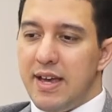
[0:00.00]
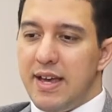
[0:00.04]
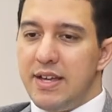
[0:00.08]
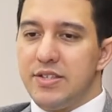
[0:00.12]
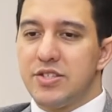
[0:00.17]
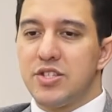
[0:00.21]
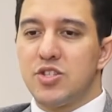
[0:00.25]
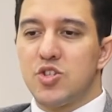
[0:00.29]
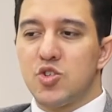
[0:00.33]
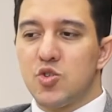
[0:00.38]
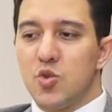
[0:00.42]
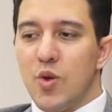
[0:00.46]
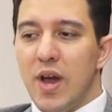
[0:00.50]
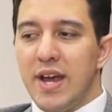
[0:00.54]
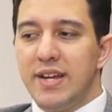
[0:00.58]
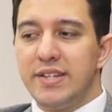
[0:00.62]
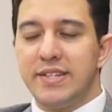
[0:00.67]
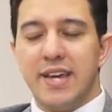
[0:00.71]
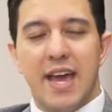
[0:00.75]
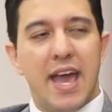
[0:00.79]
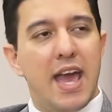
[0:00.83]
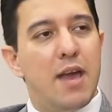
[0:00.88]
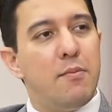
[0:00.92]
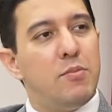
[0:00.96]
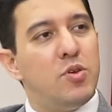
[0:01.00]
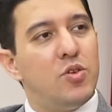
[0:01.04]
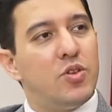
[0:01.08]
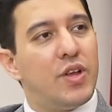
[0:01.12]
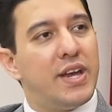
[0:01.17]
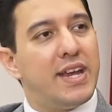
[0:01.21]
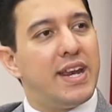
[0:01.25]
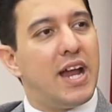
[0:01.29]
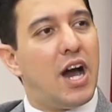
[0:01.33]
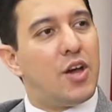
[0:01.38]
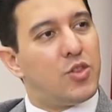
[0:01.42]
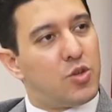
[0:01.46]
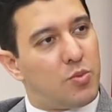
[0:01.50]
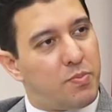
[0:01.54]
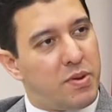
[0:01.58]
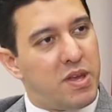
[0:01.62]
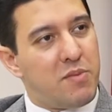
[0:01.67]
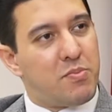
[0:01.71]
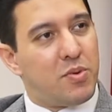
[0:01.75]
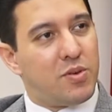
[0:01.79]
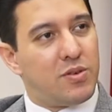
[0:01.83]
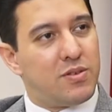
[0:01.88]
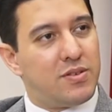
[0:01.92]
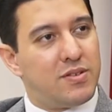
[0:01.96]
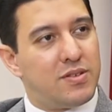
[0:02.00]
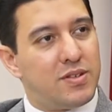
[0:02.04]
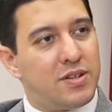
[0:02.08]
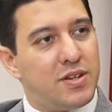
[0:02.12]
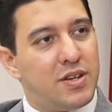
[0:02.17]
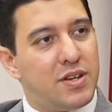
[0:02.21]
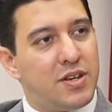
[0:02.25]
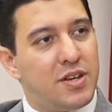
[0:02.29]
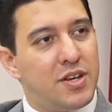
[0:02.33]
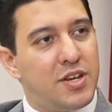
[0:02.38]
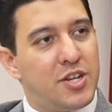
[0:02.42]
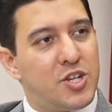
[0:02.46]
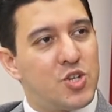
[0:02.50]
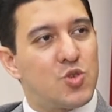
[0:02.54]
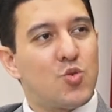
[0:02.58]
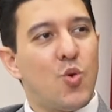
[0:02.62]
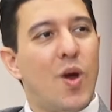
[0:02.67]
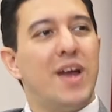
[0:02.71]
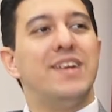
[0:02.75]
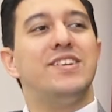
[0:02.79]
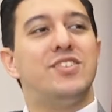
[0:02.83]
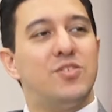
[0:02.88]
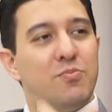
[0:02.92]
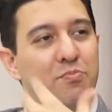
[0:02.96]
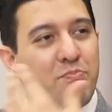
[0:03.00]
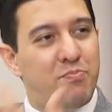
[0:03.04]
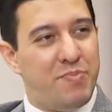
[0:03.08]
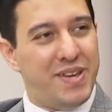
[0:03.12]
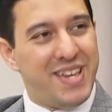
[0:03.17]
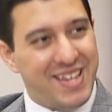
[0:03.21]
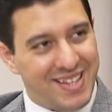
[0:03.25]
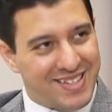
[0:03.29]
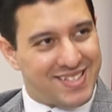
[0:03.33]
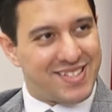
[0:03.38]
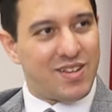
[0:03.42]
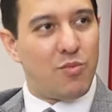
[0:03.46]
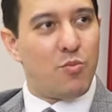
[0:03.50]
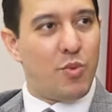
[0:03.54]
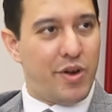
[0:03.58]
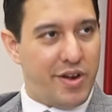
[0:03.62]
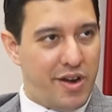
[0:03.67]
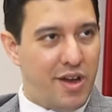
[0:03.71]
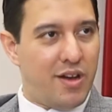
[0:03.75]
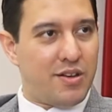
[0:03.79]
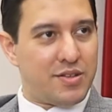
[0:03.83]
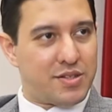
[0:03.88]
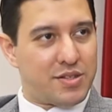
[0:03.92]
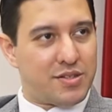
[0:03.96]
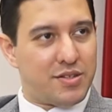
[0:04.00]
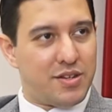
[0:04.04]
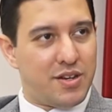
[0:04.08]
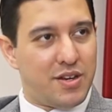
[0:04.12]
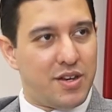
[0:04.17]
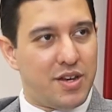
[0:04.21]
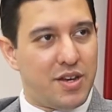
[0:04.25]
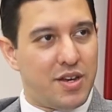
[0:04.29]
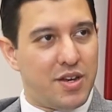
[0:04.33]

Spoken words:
is trying to emulate other people, trying to be someone else.